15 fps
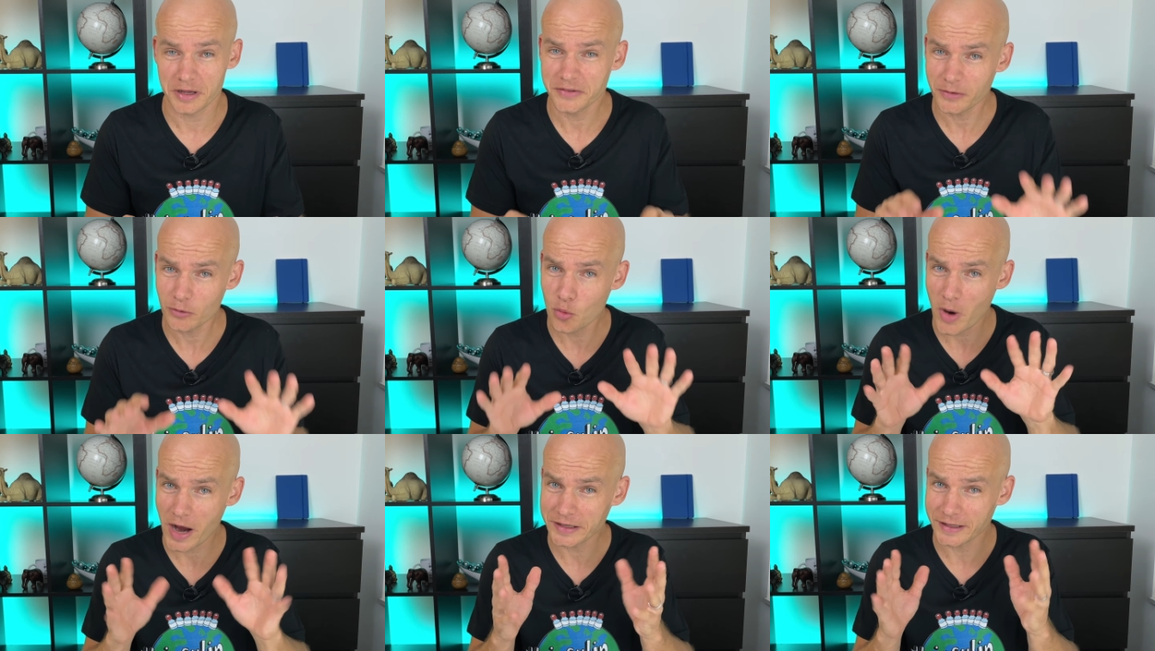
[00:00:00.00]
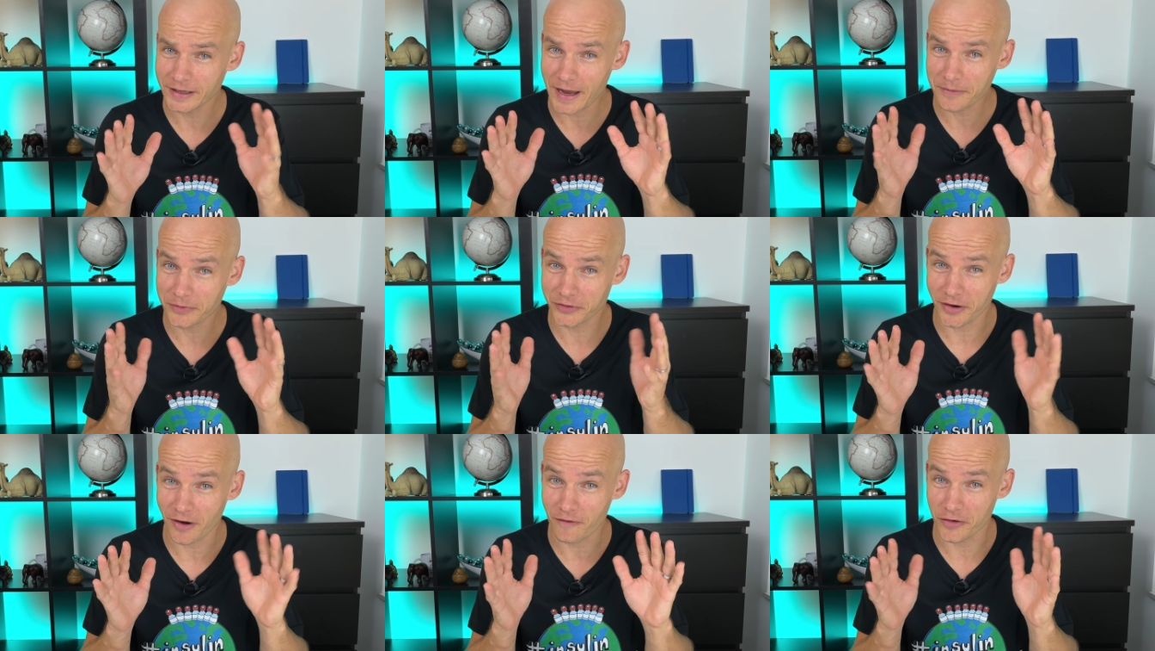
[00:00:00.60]
It's a white glove
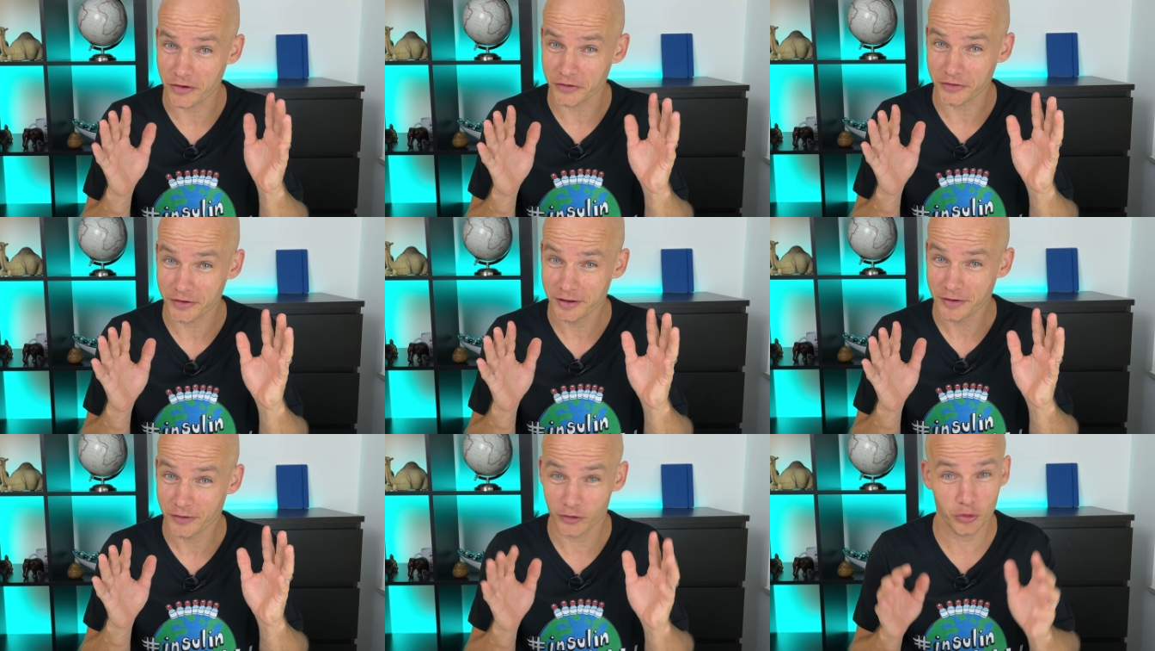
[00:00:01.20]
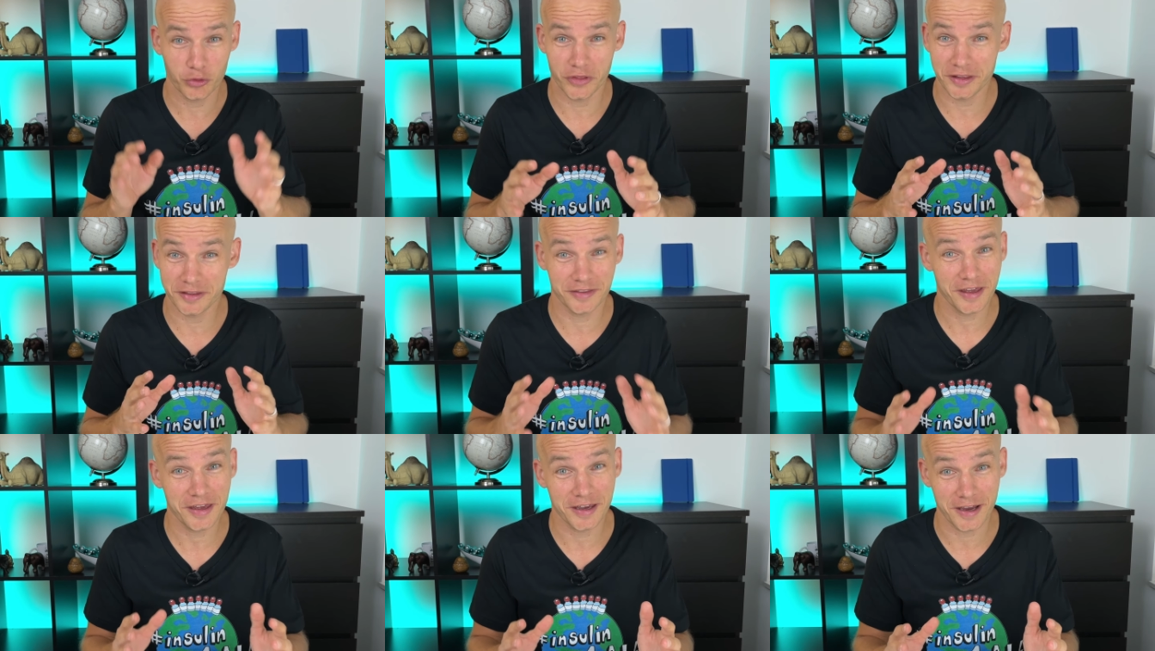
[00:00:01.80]
service, so they
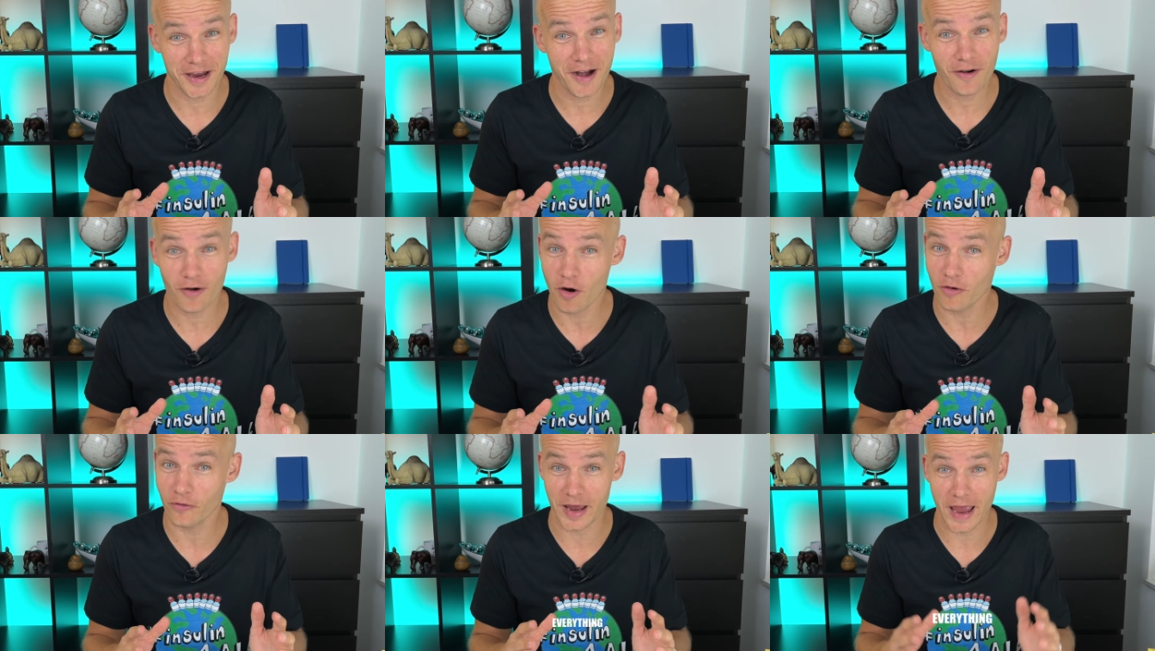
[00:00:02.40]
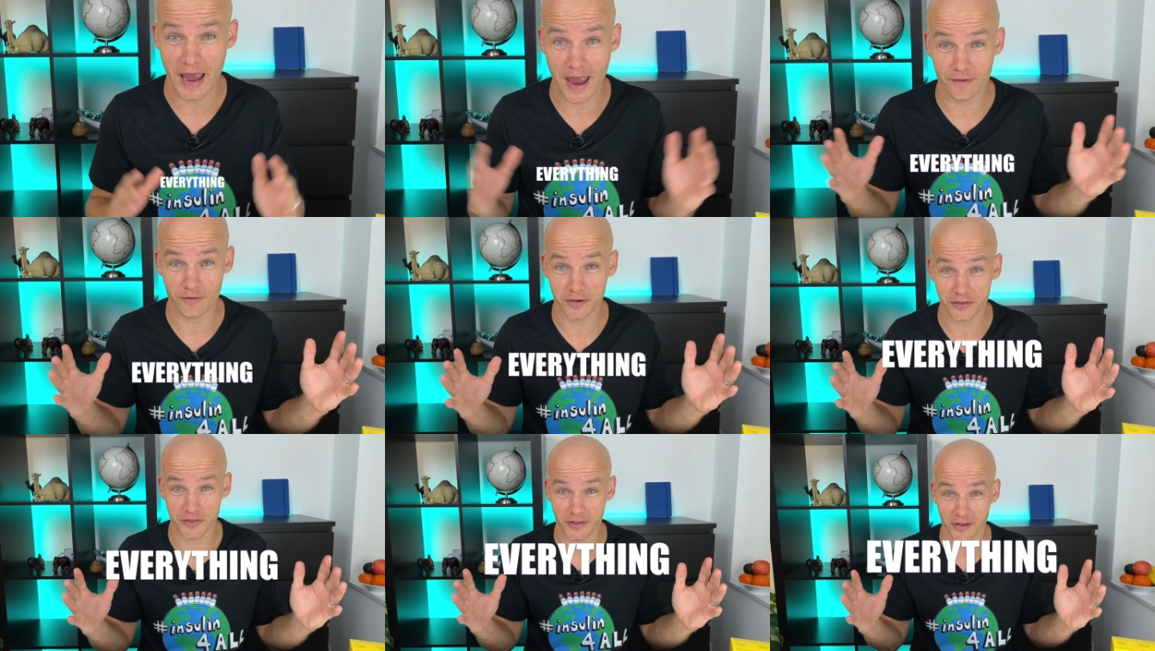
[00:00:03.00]
take care of
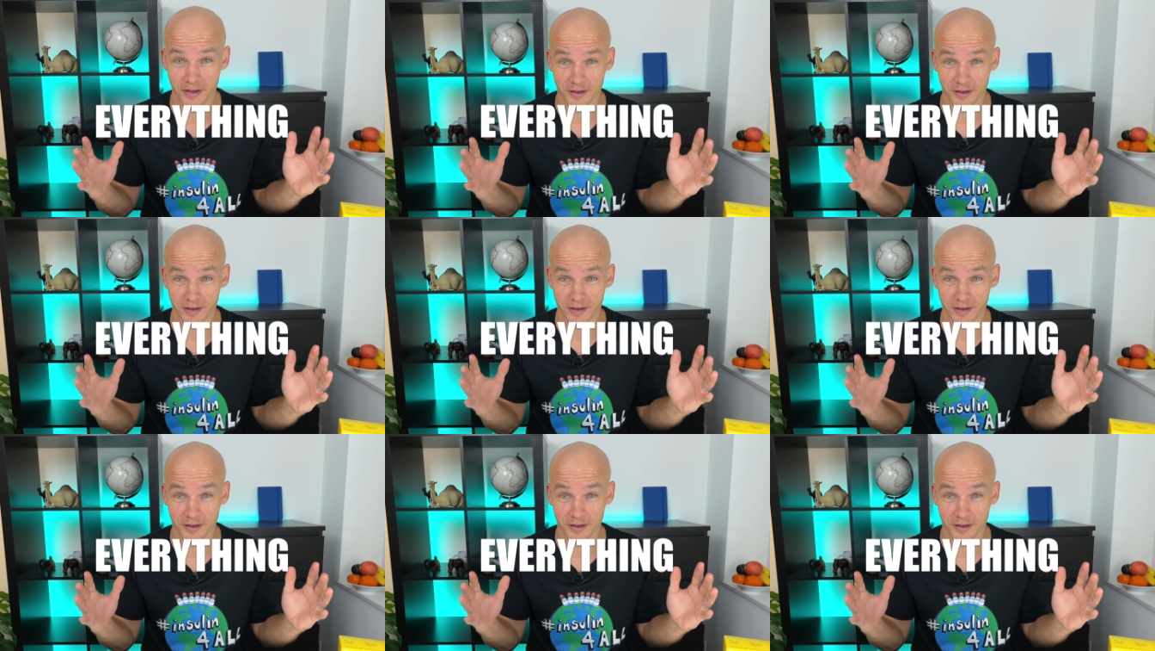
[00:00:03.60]
everything.